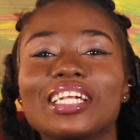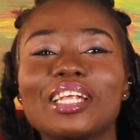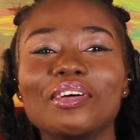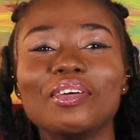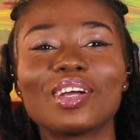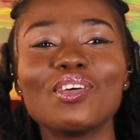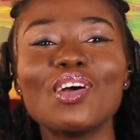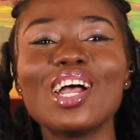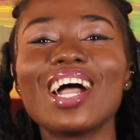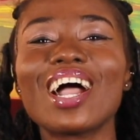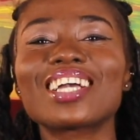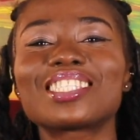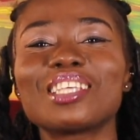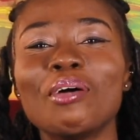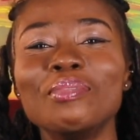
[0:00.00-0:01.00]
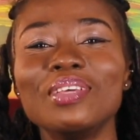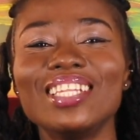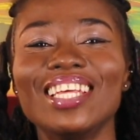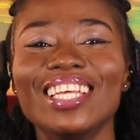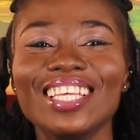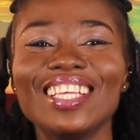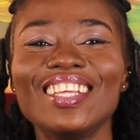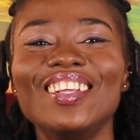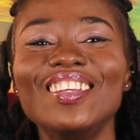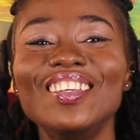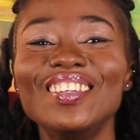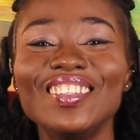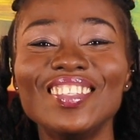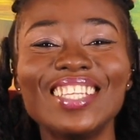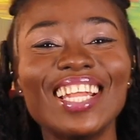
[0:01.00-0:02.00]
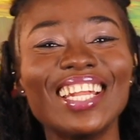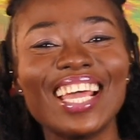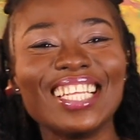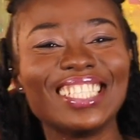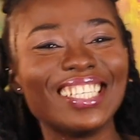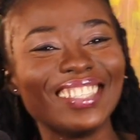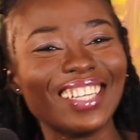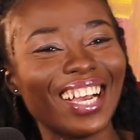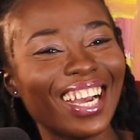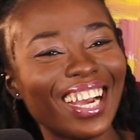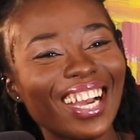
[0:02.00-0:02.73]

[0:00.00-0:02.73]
Go and ask him. You in Nigeria.